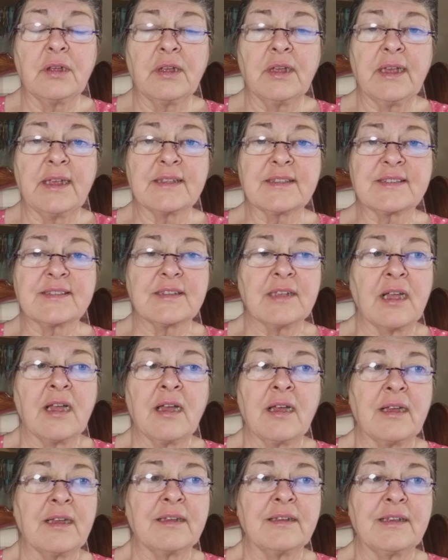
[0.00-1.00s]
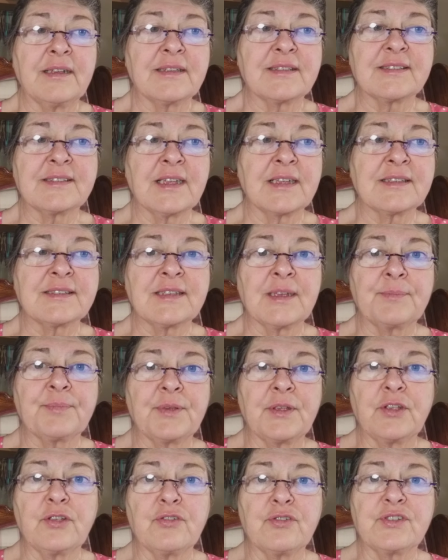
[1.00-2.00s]
It's not
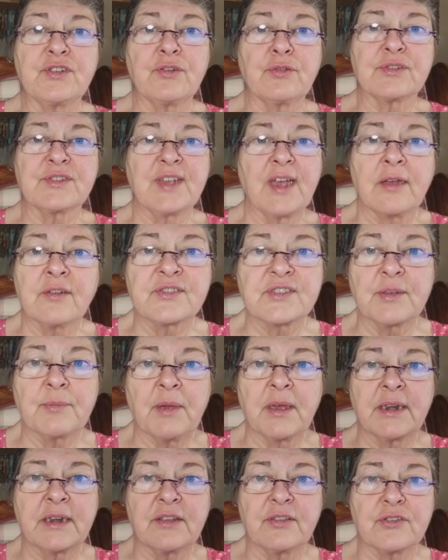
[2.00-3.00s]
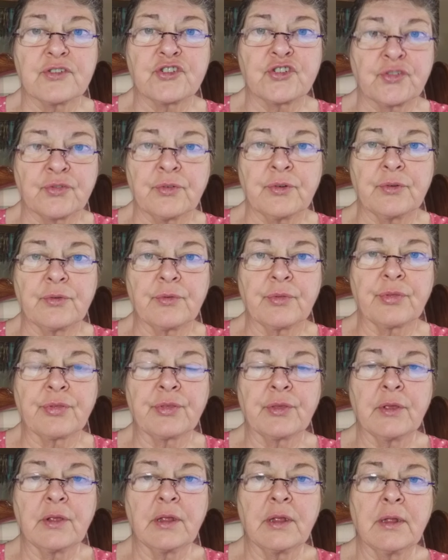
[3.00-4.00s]
something you don't tell somebody the truth.
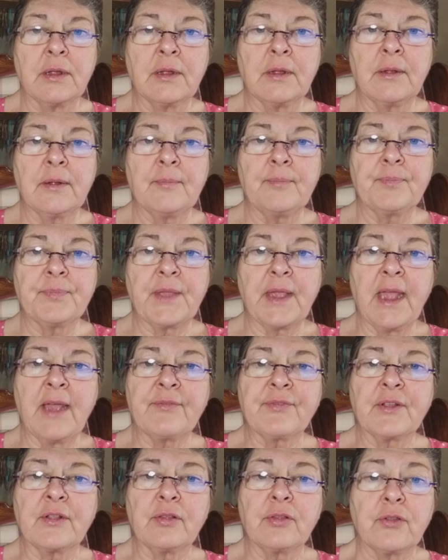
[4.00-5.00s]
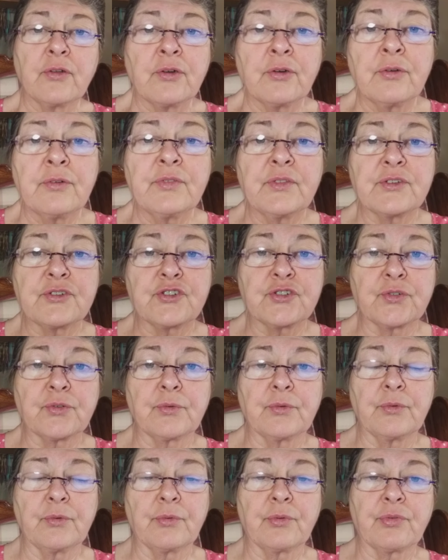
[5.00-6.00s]
They have to learn the
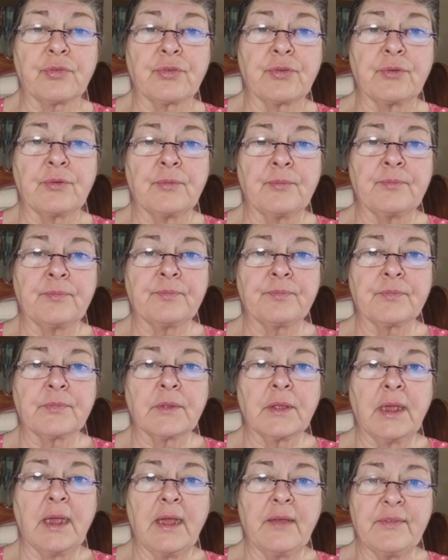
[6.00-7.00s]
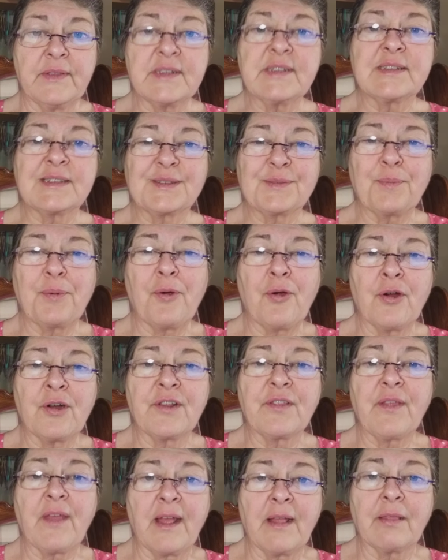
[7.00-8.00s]
truth. And this is part
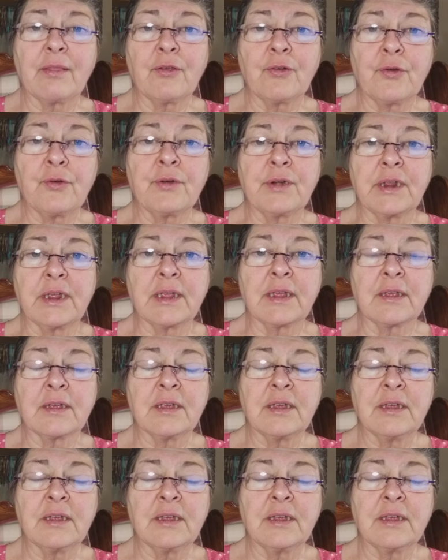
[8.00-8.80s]
of that learning.